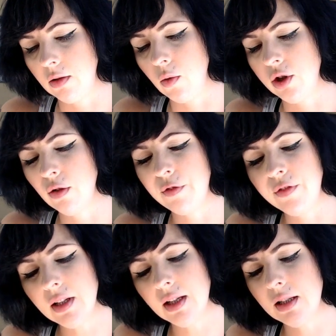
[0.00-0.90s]
or you're
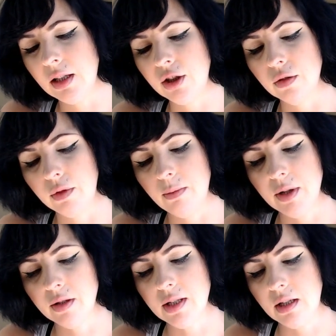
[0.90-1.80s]
feeling like you're
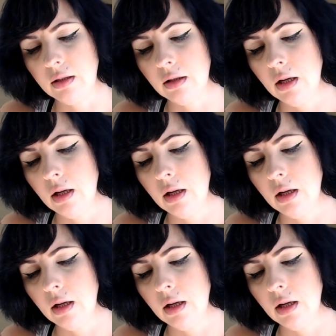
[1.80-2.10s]
rebuilding,